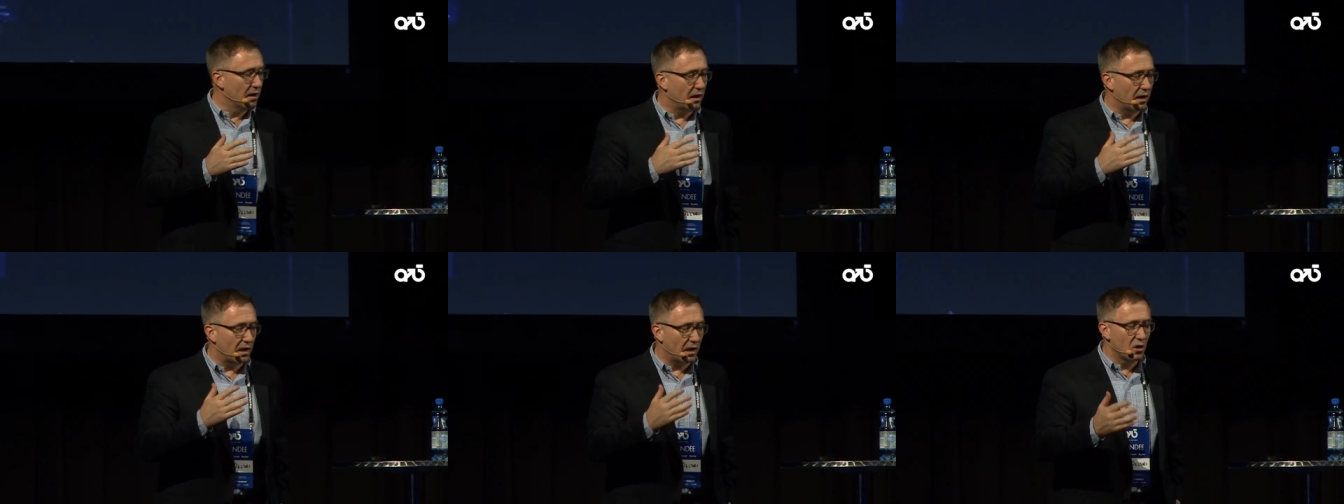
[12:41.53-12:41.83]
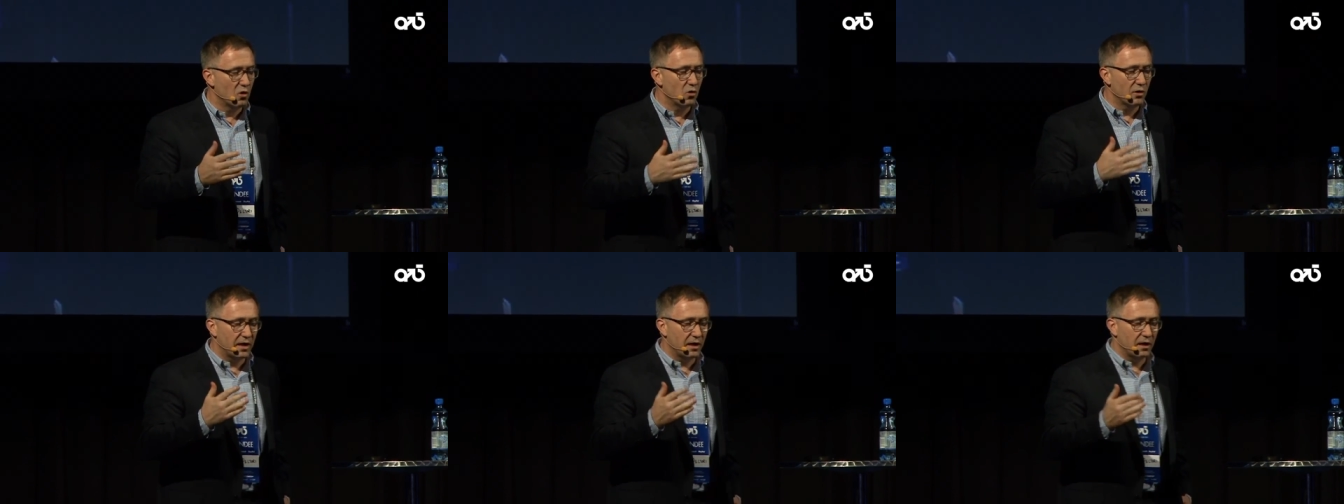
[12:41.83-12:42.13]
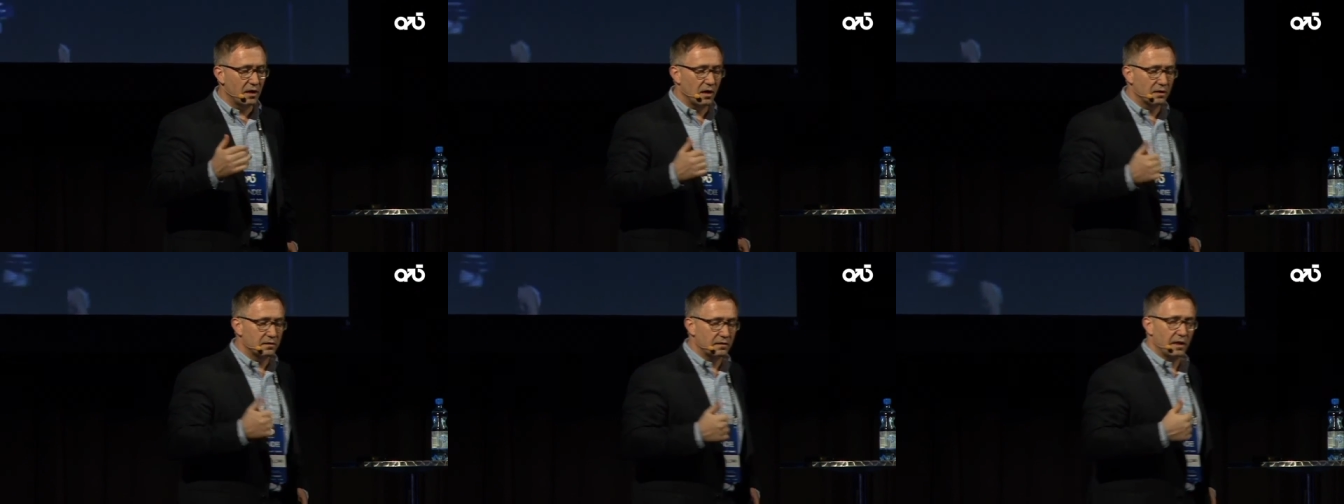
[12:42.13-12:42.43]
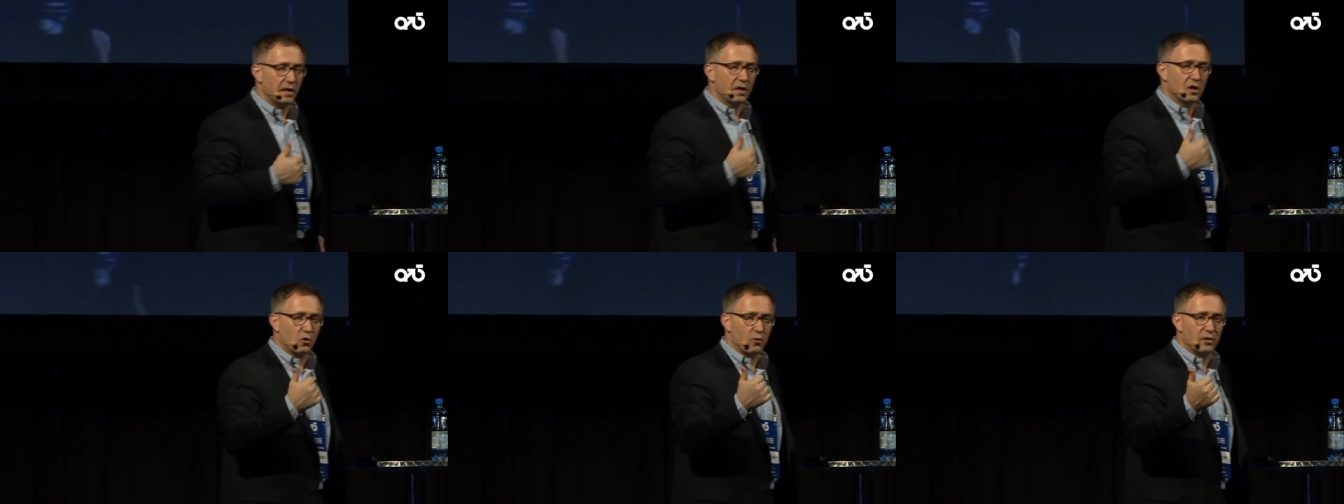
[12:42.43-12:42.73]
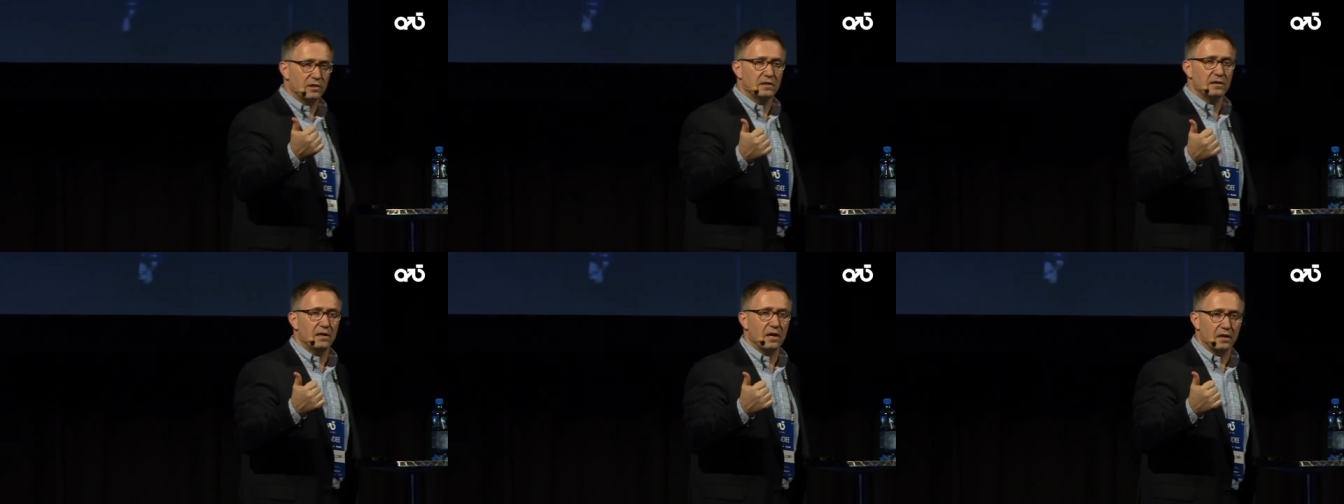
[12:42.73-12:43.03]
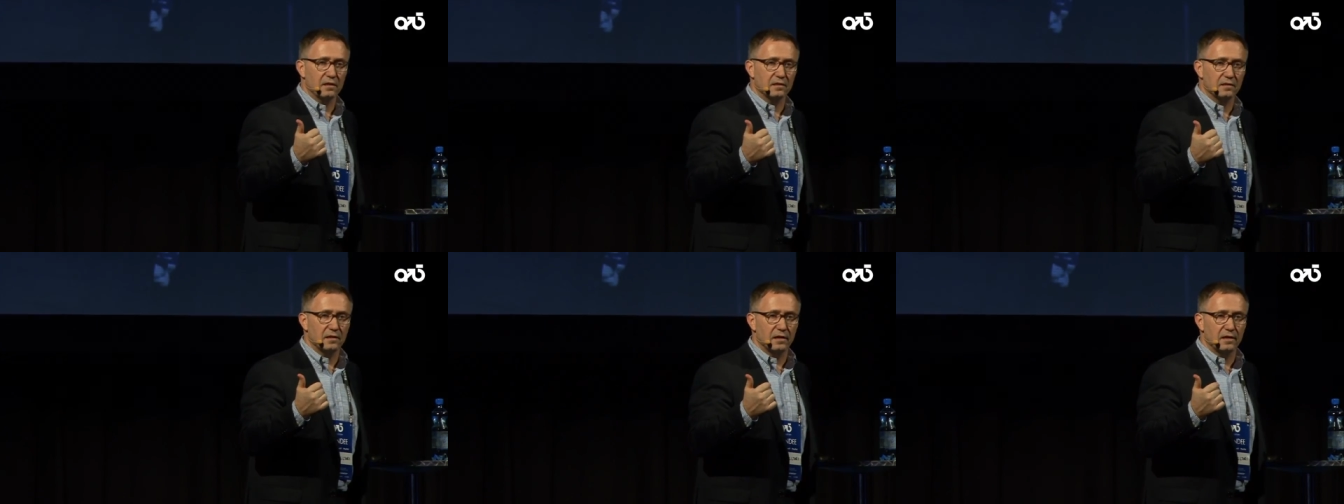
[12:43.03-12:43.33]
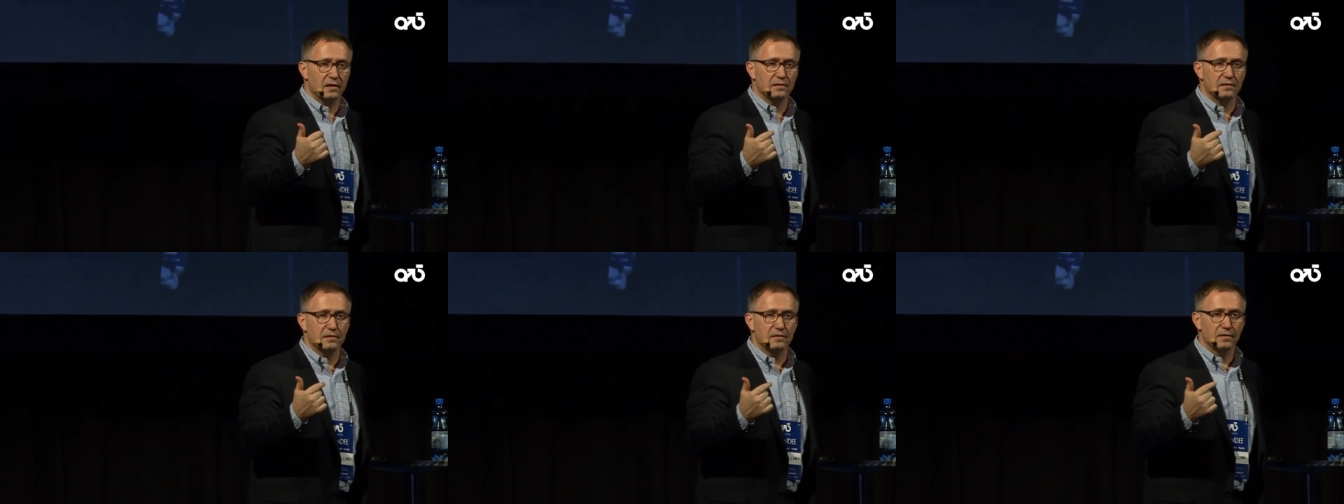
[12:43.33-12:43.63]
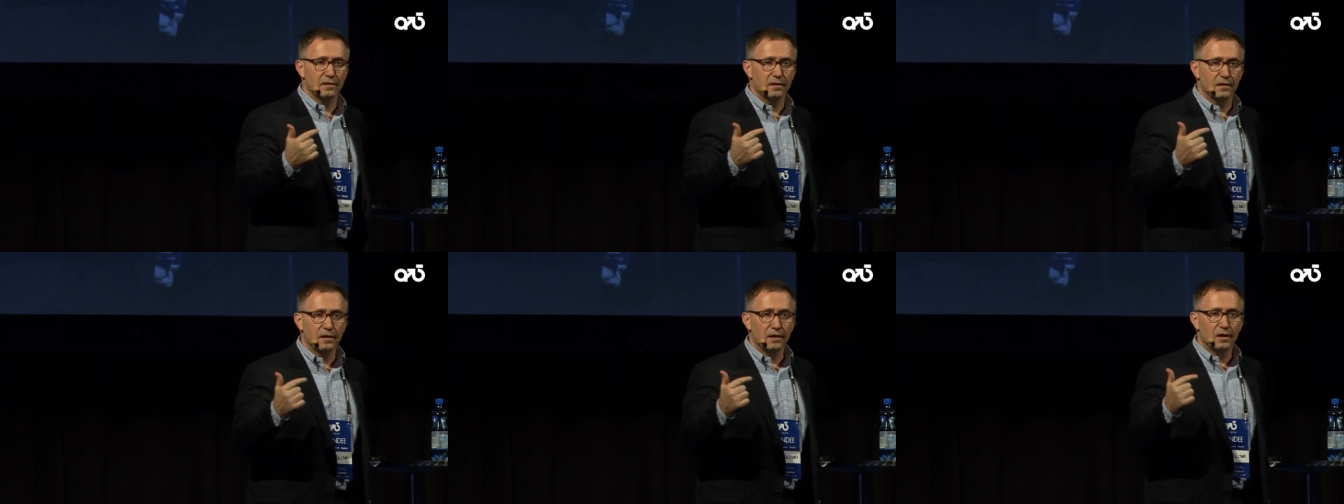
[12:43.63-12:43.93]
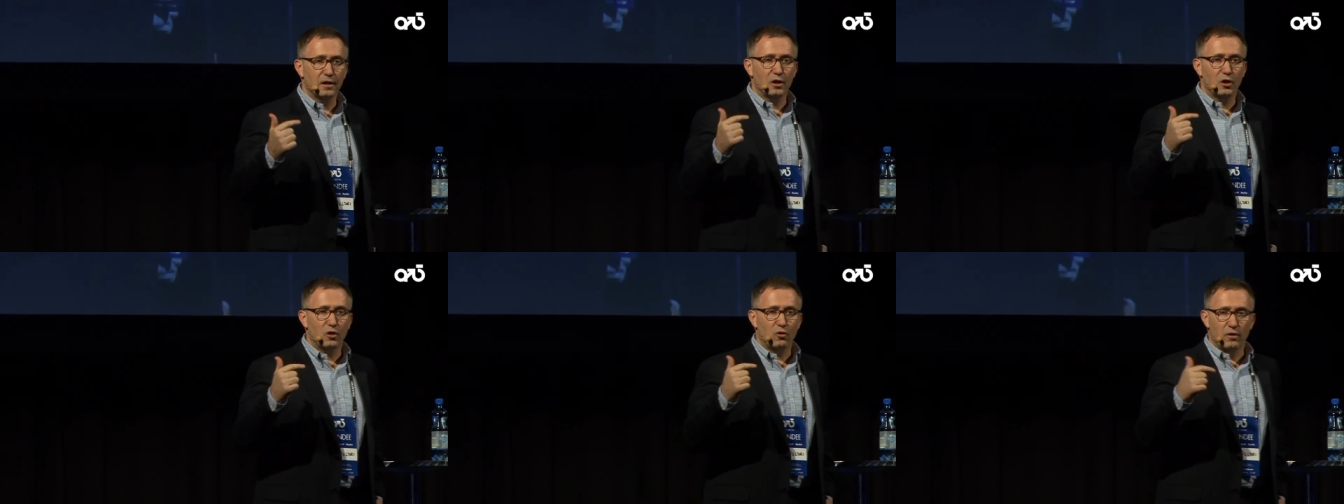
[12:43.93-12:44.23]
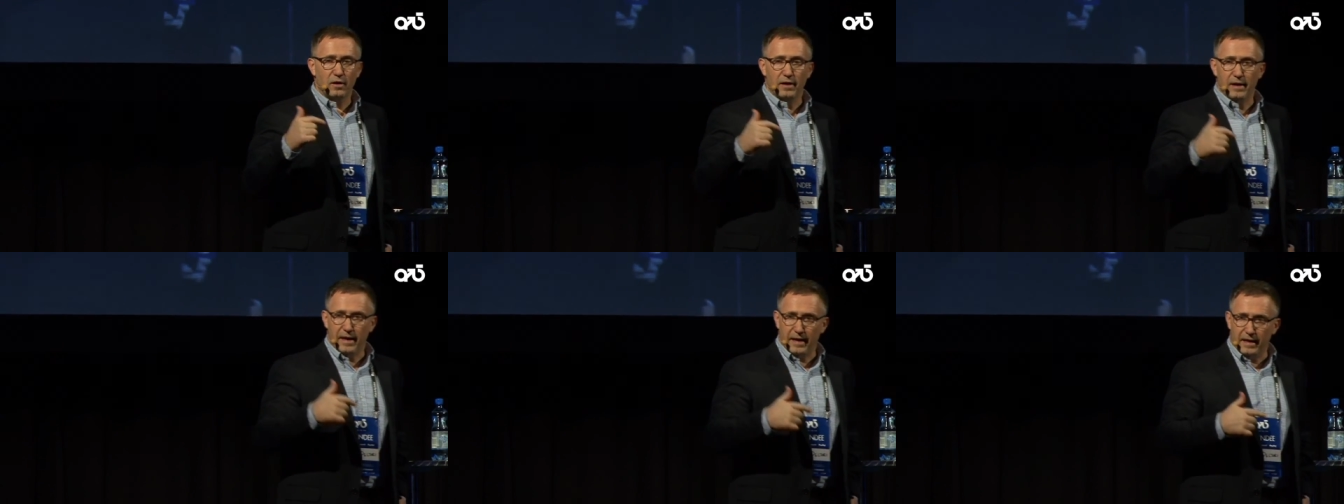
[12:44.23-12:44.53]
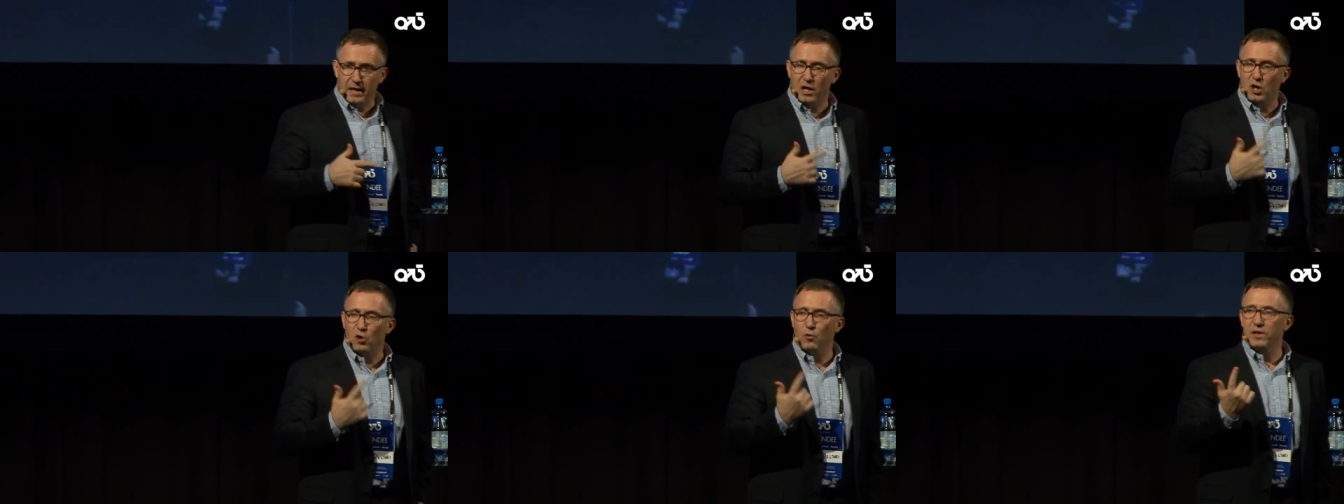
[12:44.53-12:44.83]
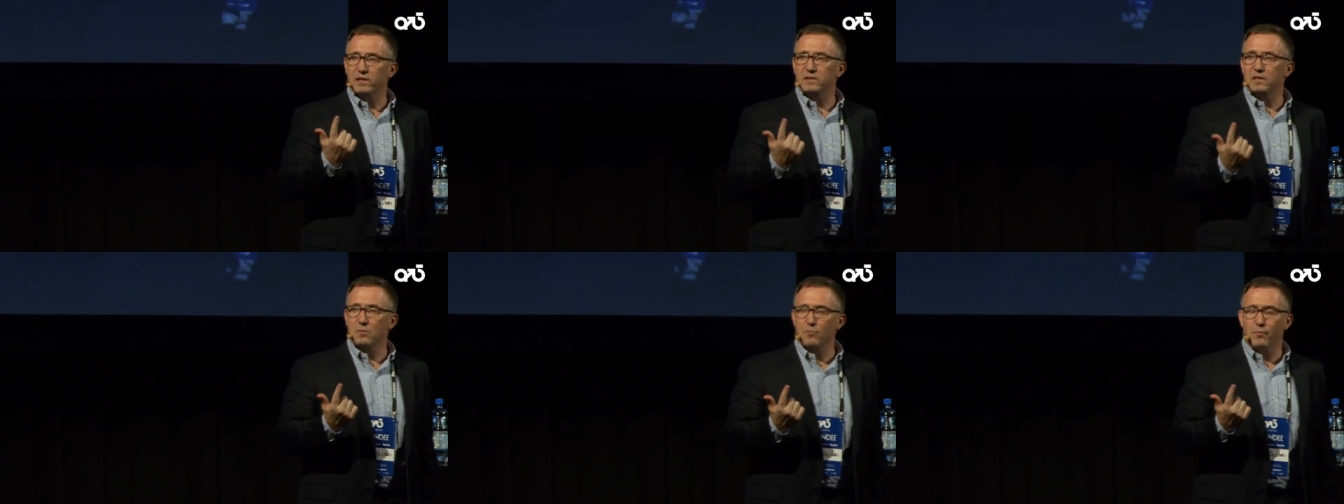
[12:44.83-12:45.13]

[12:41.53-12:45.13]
are looking at increasing access, increasing